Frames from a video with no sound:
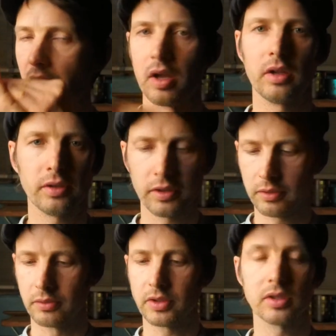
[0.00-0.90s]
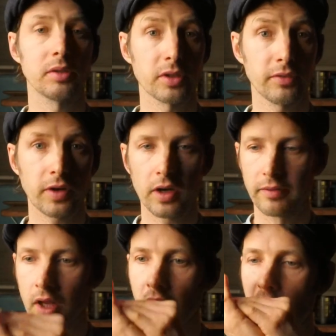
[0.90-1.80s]
No, it wasn't. It was the
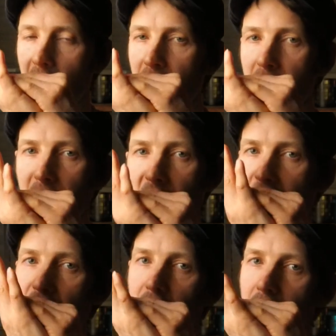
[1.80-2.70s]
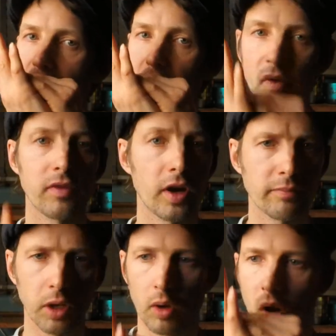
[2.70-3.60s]
five.
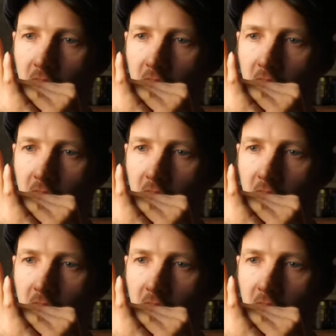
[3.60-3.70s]
Five blow.